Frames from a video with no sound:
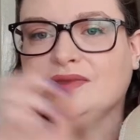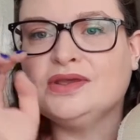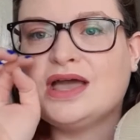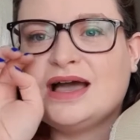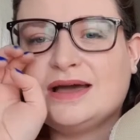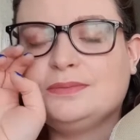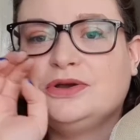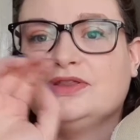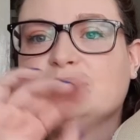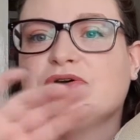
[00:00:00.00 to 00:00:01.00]
and put
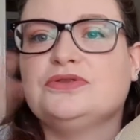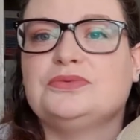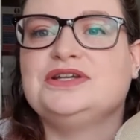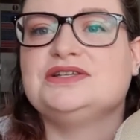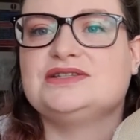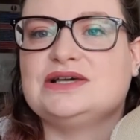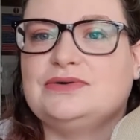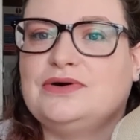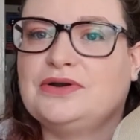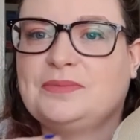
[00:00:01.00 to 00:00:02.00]
them on the windowsill on
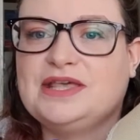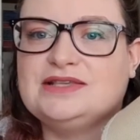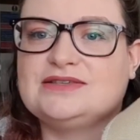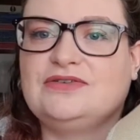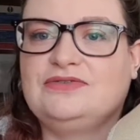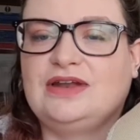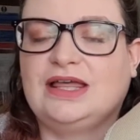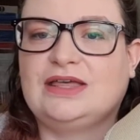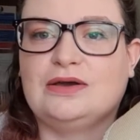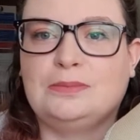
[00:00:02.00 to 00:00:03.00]
a piece of like
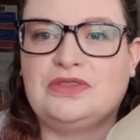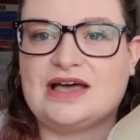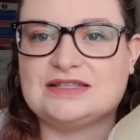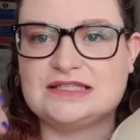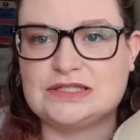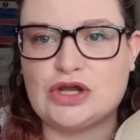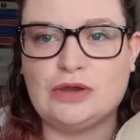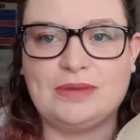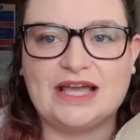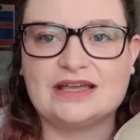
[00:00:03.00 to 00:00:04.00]
that snow
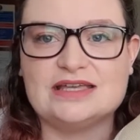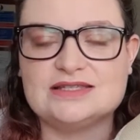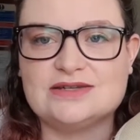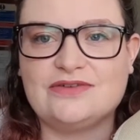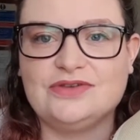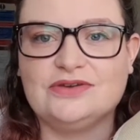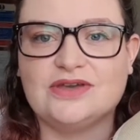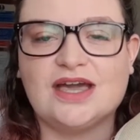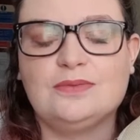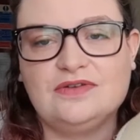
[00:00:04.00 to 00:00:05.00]
blanket stuff you can get
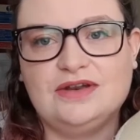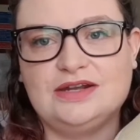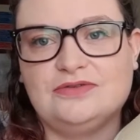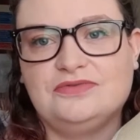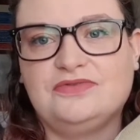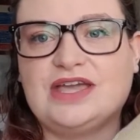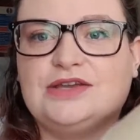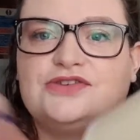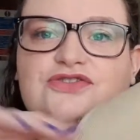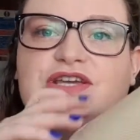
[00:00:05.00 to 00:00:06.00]
with a little fake
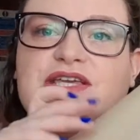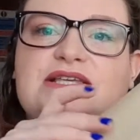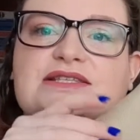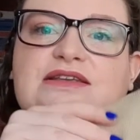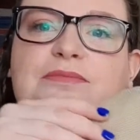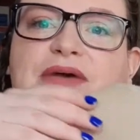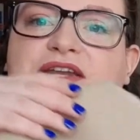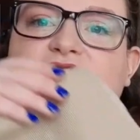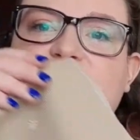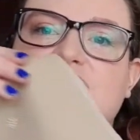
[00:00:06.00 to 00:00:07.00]
trees and a
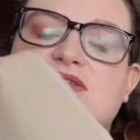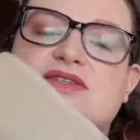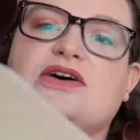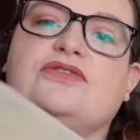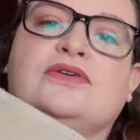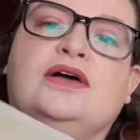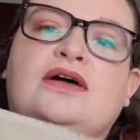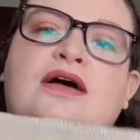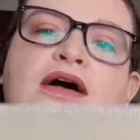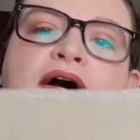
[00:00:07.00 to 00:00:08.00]
bench and stuff,
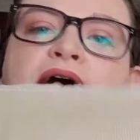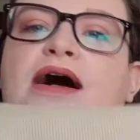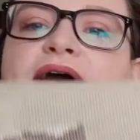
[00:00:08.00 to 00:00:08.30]
and I